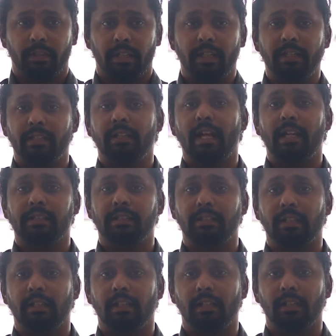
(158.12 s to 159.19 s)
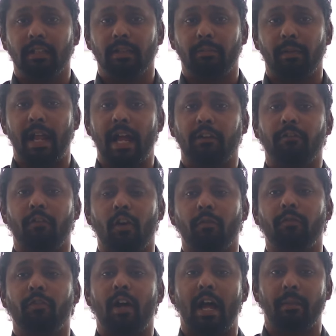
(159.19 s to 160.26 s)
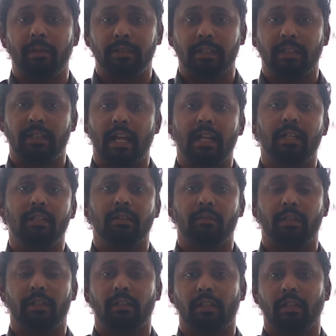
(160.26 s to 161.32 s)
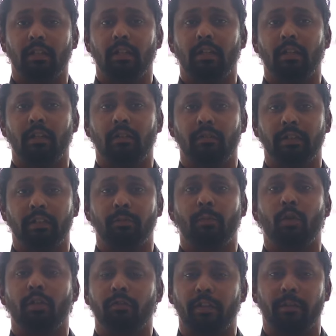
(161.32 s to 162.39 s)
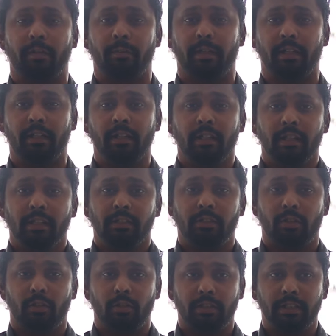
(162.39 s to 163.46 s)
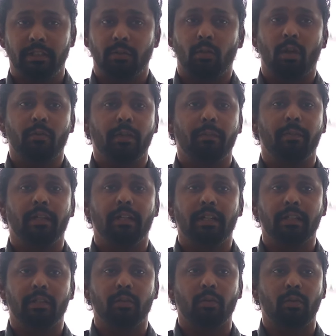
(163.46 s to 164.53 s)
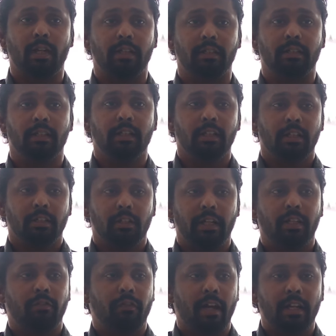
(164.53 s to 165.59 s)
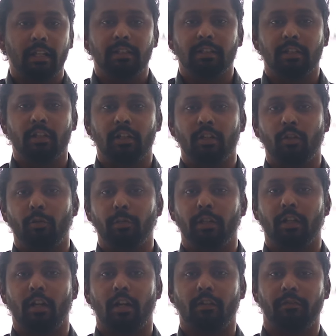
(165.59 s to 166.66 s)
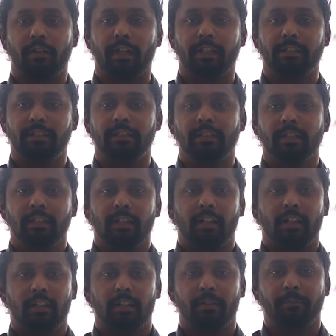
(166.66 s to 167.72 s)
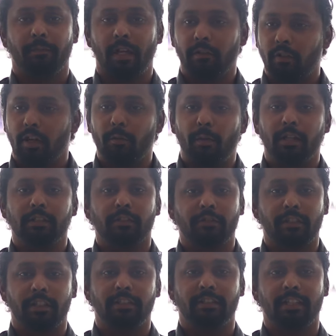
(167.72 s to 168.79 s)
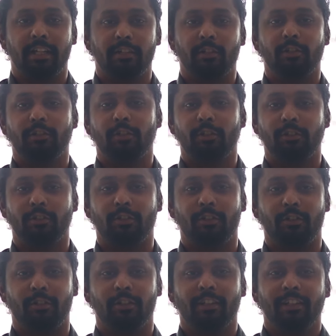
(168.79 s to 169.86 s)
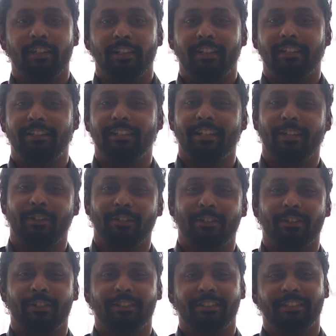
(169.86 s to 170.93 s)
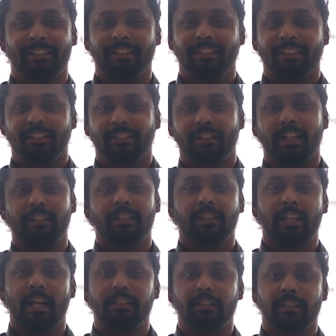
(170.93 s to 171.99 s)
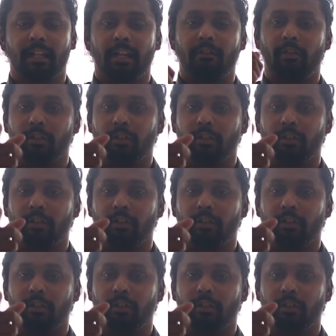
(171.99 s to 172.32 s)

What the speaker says: international platform for amateur talent with the sport of MMA. So this is what we're building to, and today's finals are going to open a lot of eyes. I've got a bunch of kids there also, so let's see how it goes. You guys can catch it live